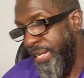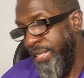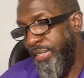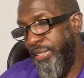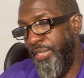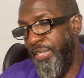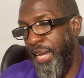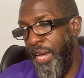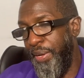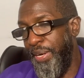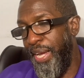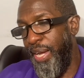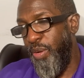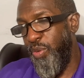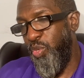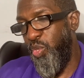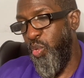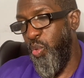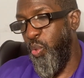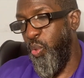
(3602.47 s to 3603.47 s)
Shout
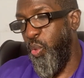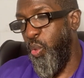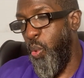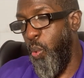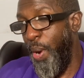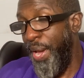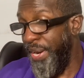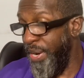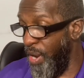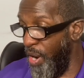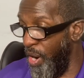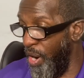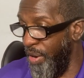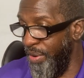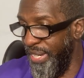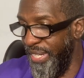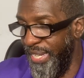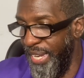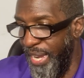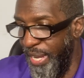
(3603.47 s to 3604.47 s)
out to Gwen
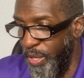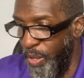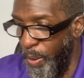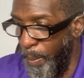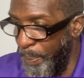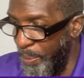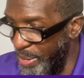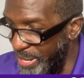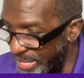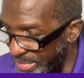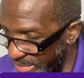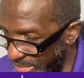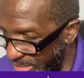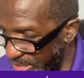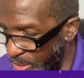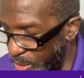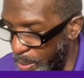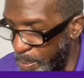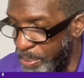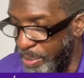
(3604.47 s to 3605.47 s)
R again. All
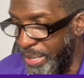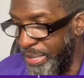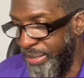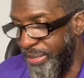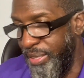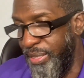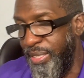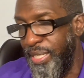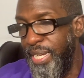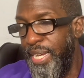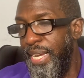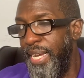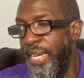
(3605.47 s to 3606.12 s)
praises. All praises.